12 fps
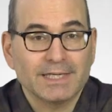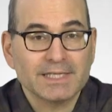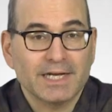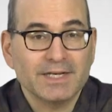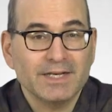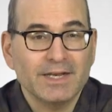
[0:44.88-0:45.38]
as
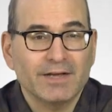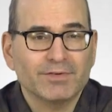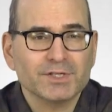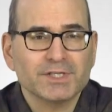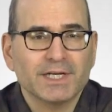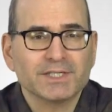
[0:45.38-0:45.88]
I had
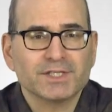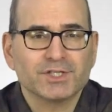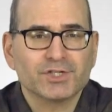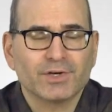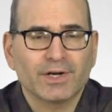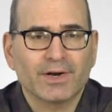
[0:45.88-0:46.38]
never sensed
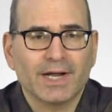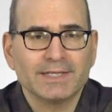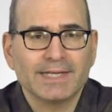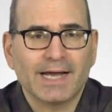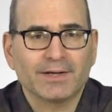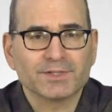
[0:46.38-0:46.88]
this trader had
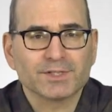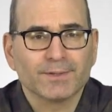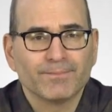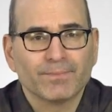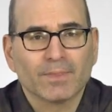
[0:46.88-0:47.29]
doubts.